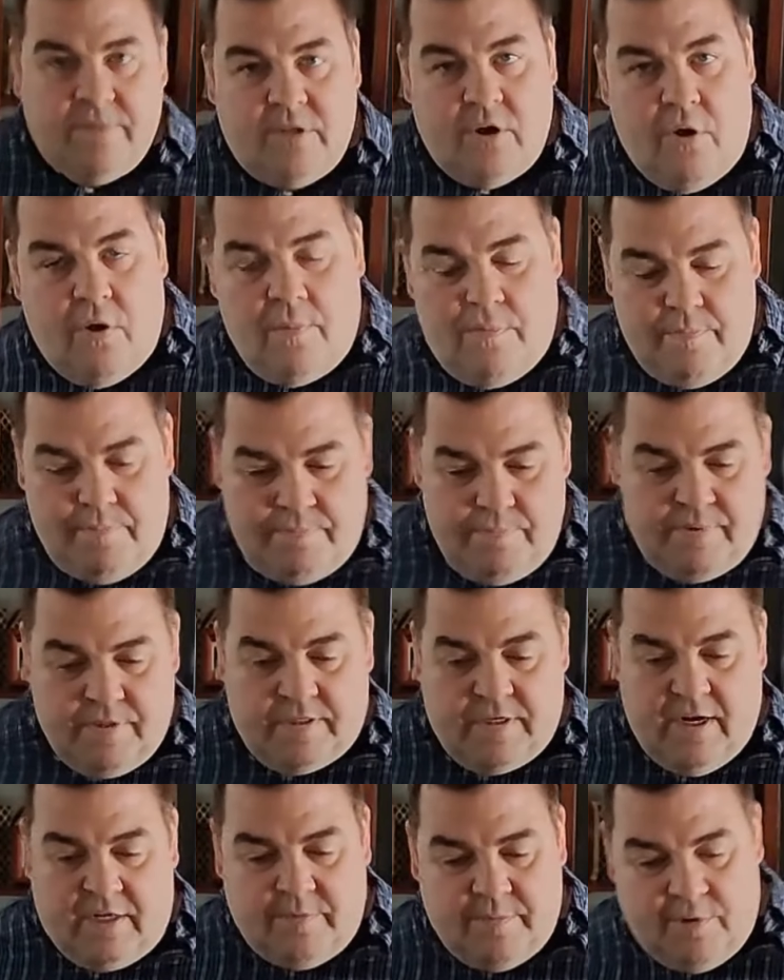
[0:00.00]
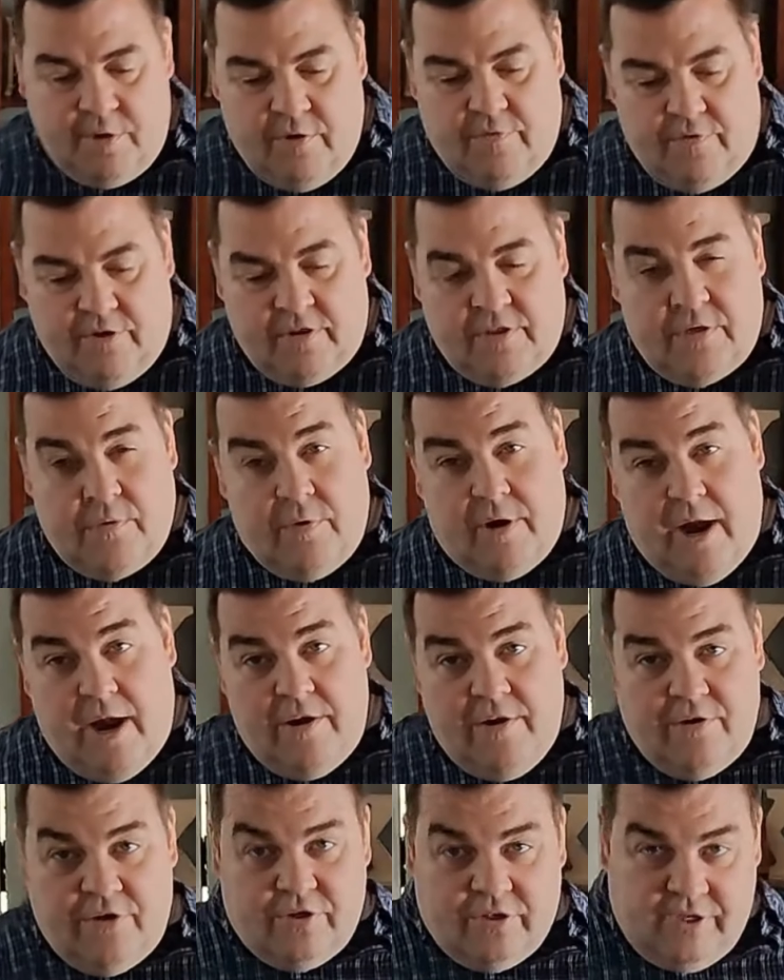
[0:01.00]
so besides maneuvering, so what
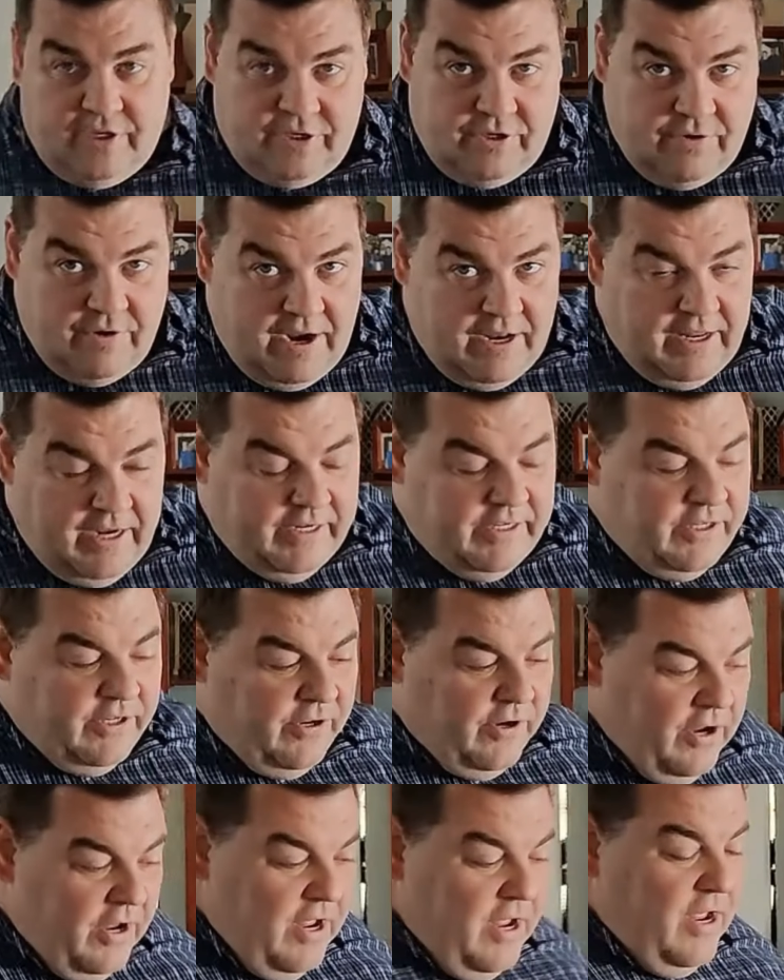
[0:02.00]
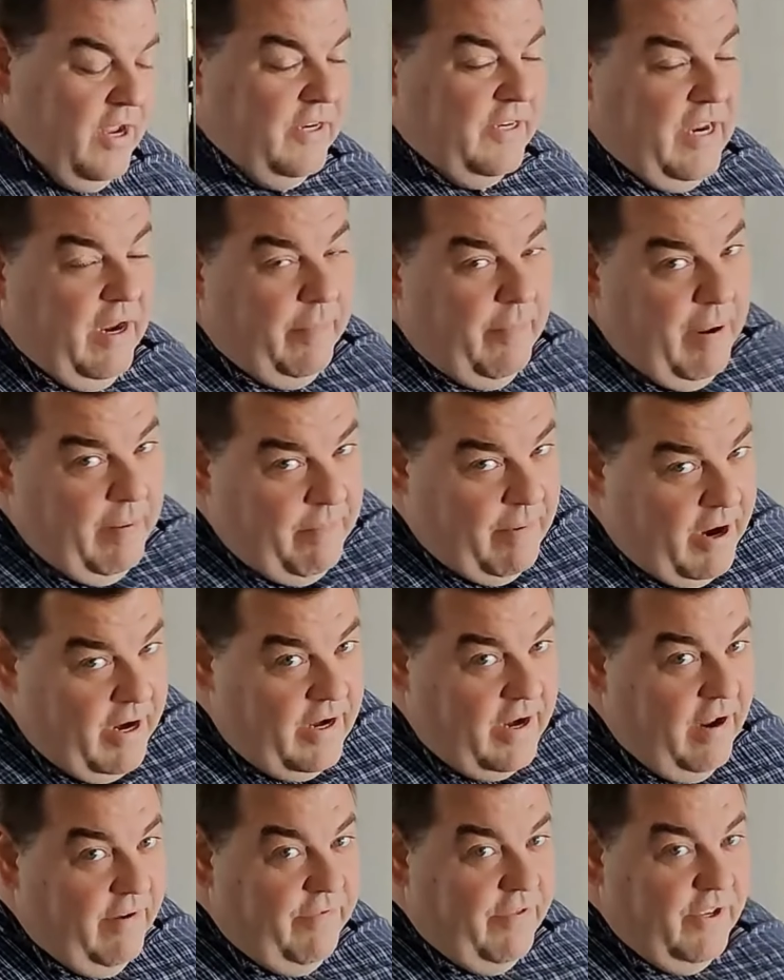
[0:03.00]
I usually do, I like to take my
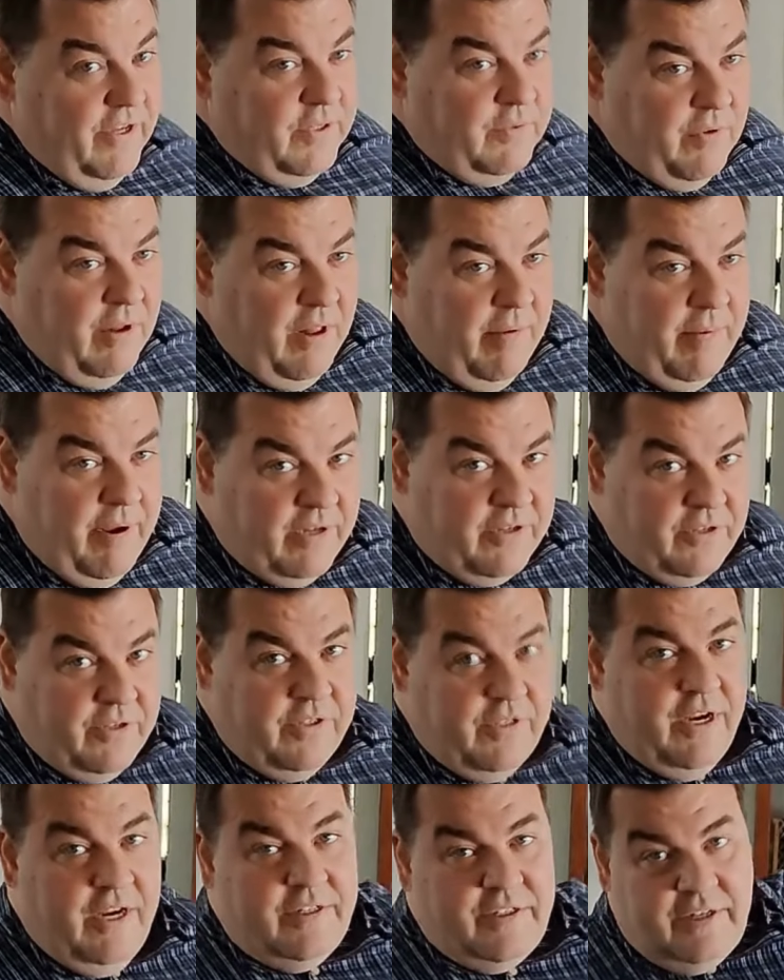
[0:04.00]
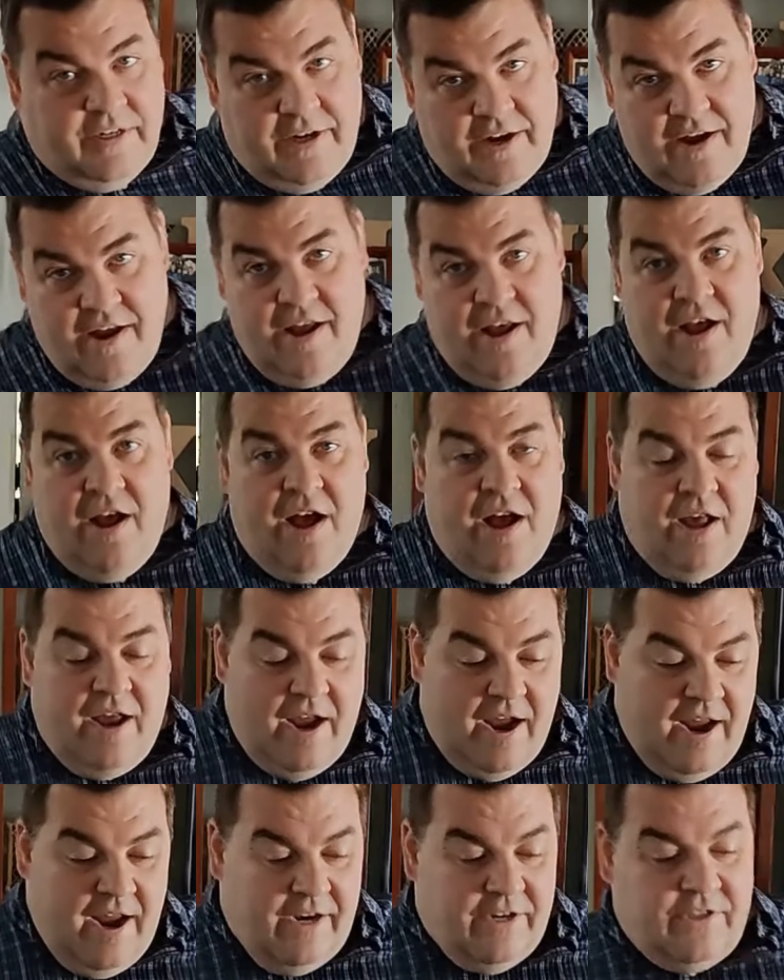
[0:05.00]
mind off things while I'm exercising. I
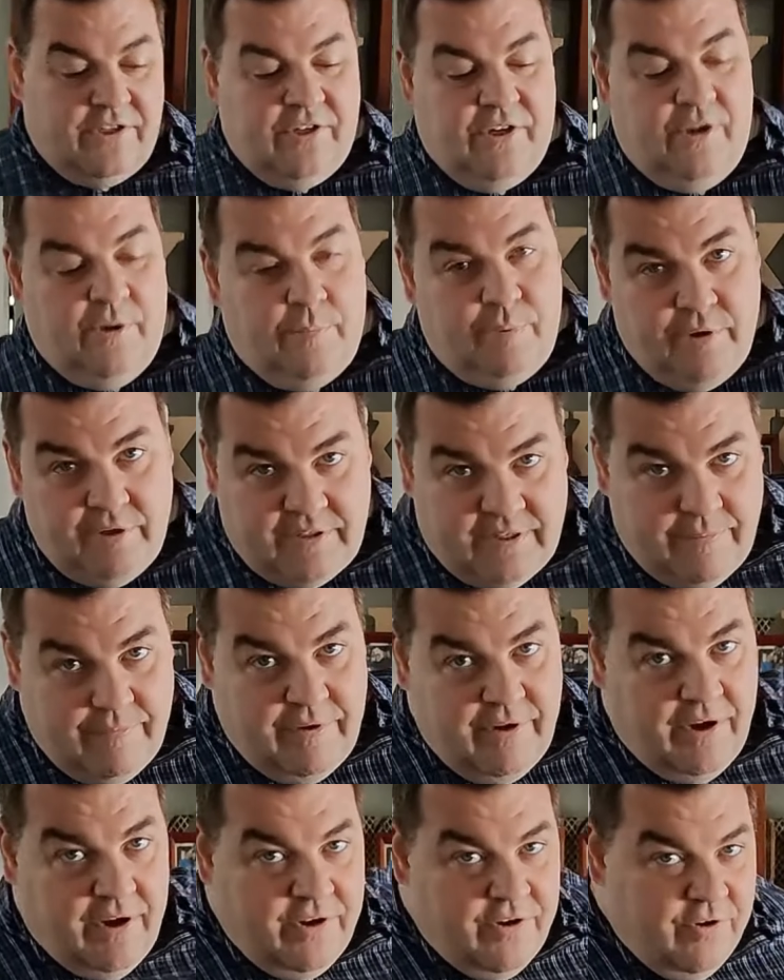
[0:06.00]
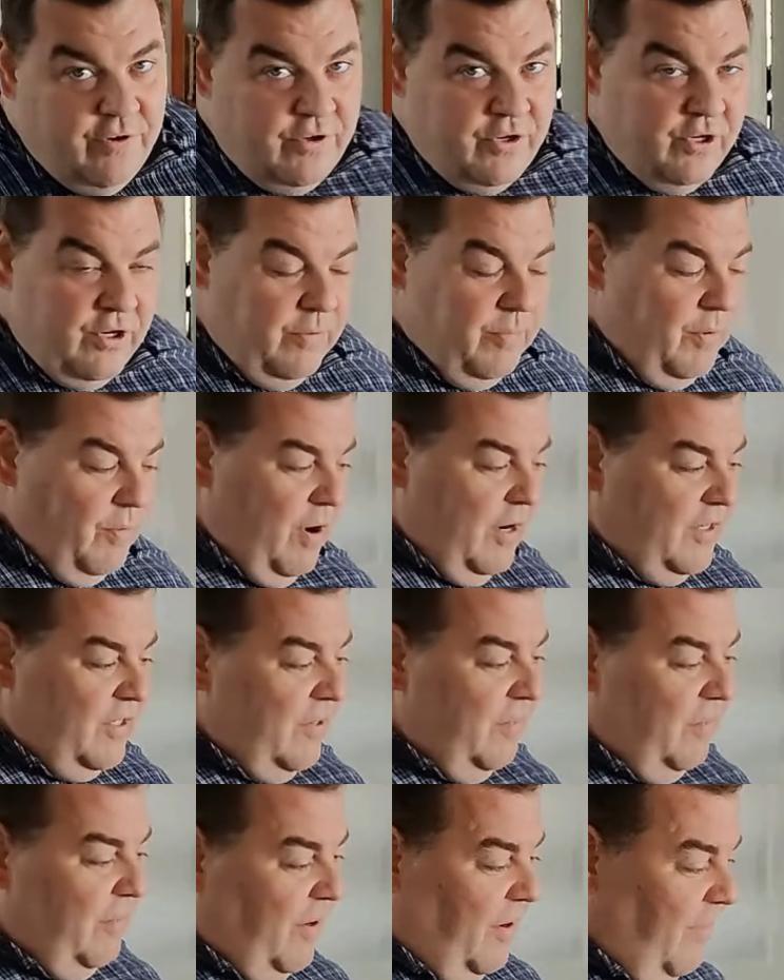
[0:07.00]
actually will put something on YouTube and watch
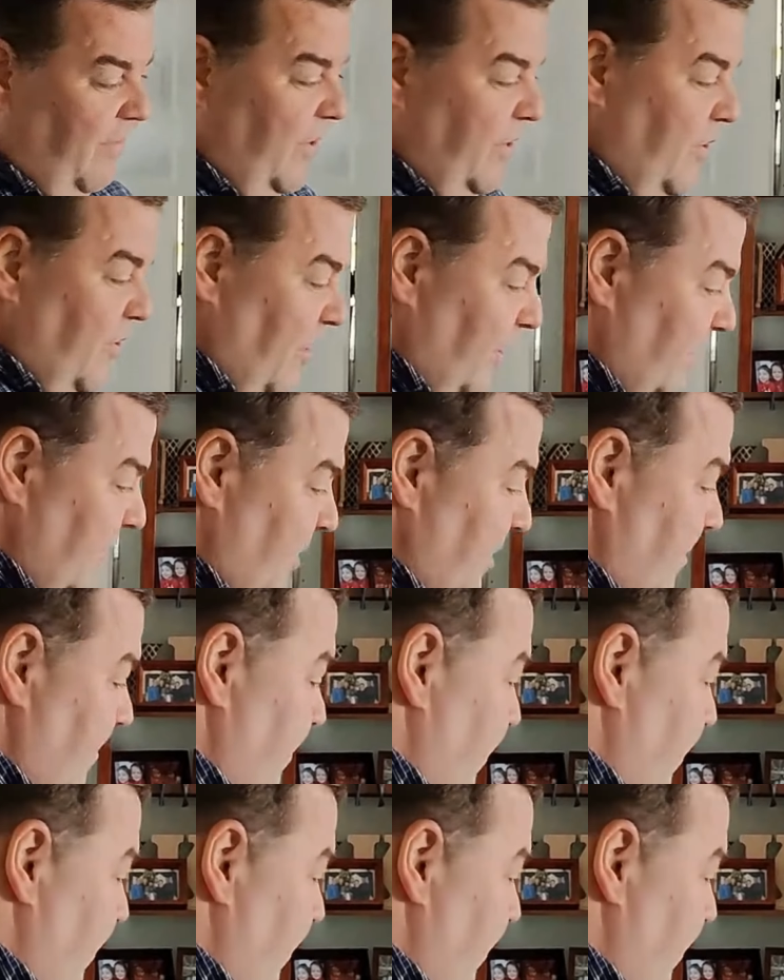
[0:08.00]
something of interest.